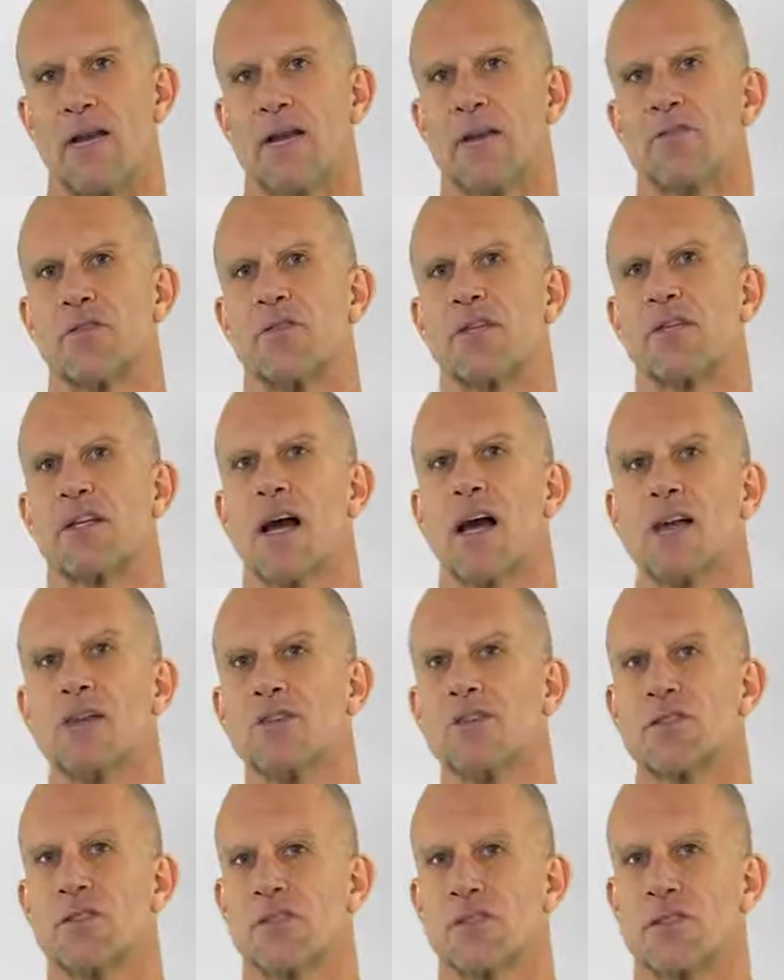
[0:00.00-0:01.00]

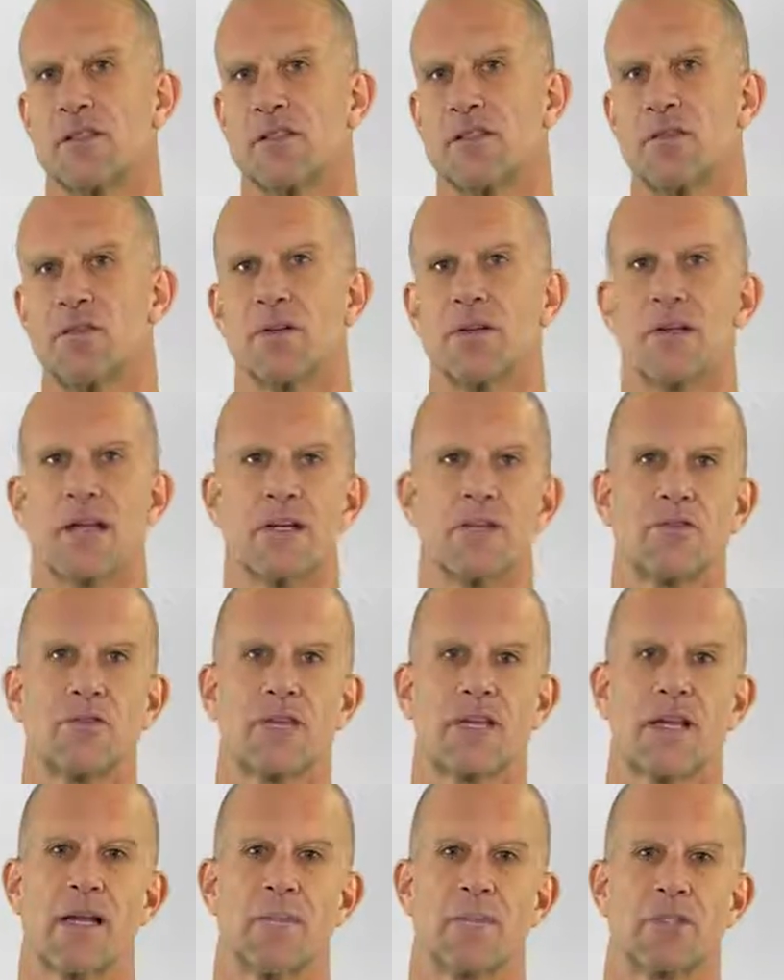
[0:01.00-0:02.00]
introduction to
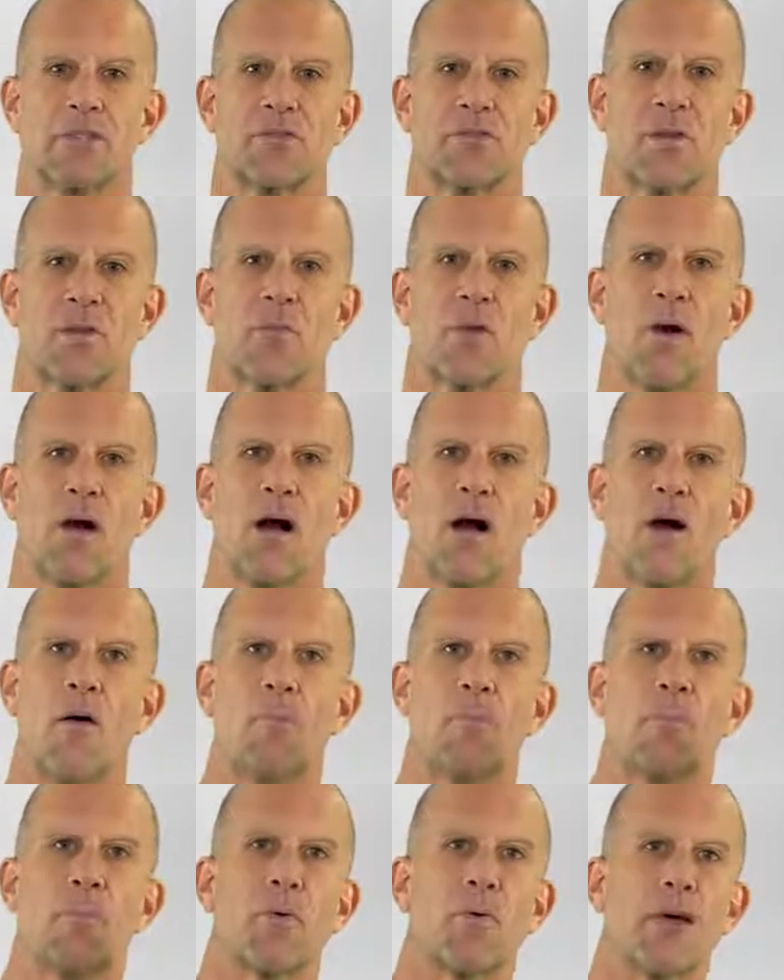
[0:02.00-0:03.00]
electrochemistry will
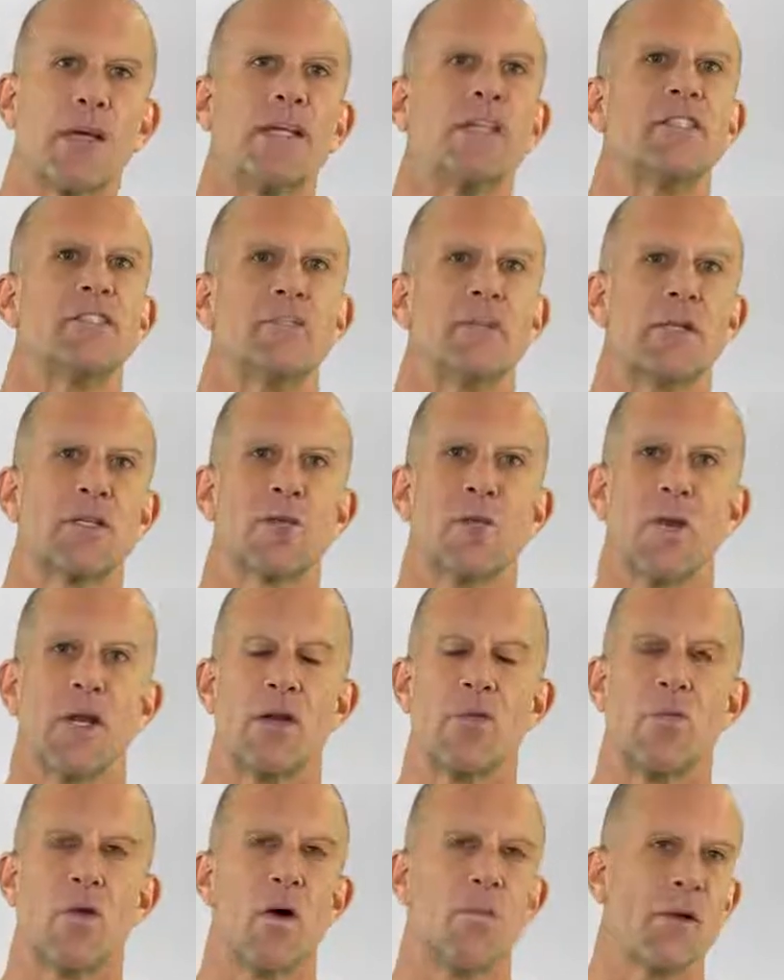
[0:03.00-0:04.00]
help bridge
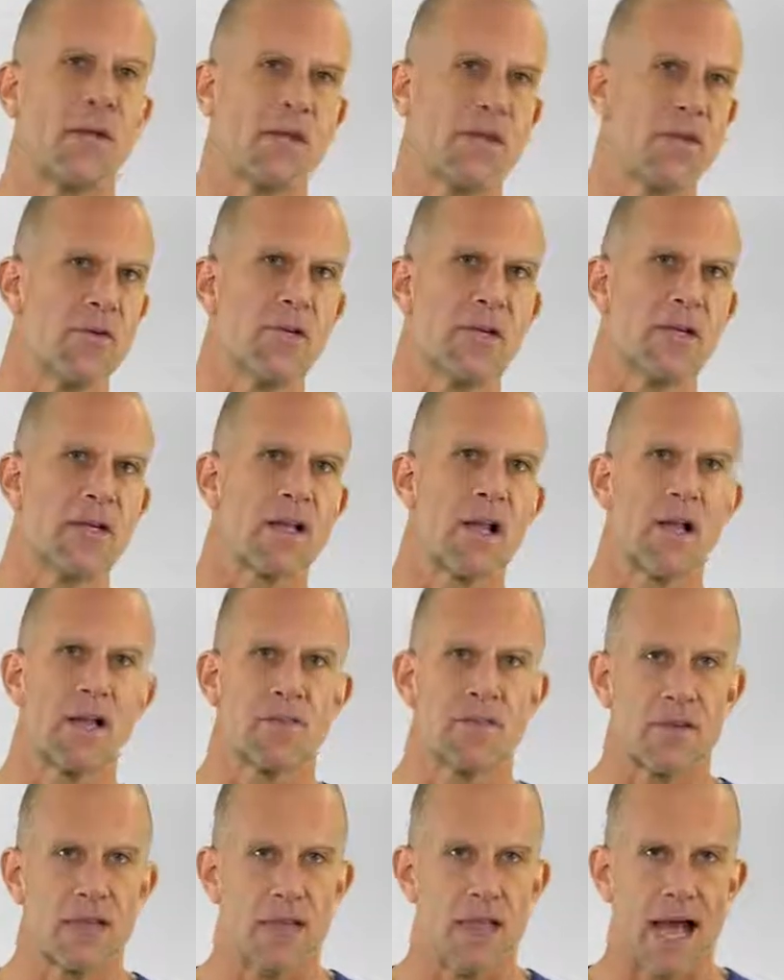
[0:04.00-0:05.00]
between what we do in kind
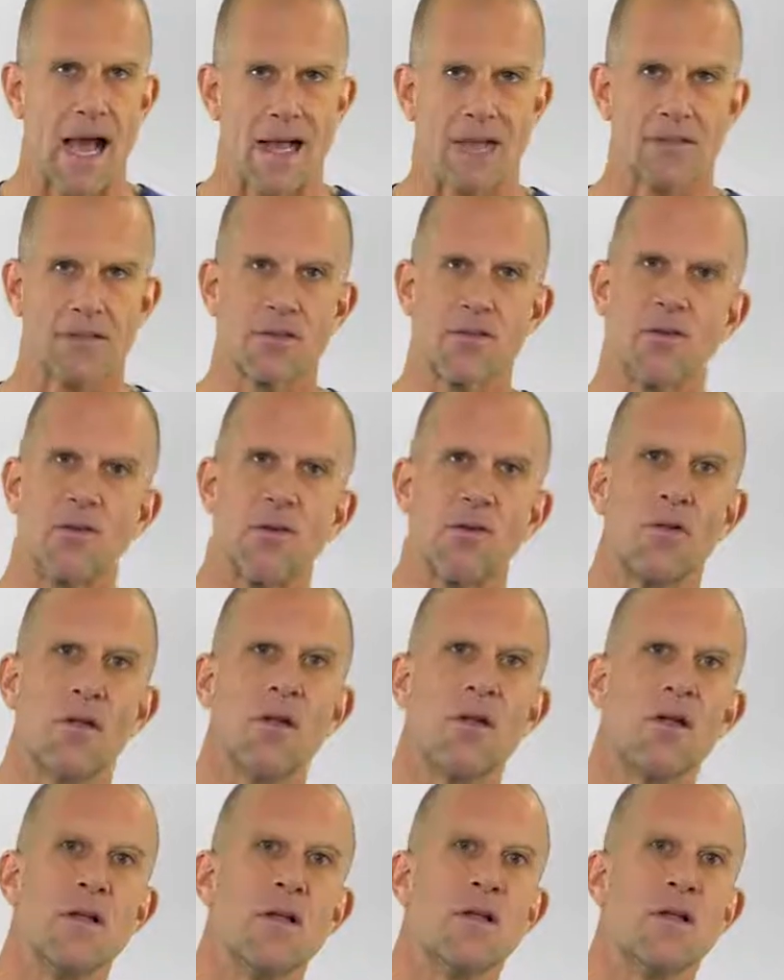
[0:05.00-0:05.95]
of classical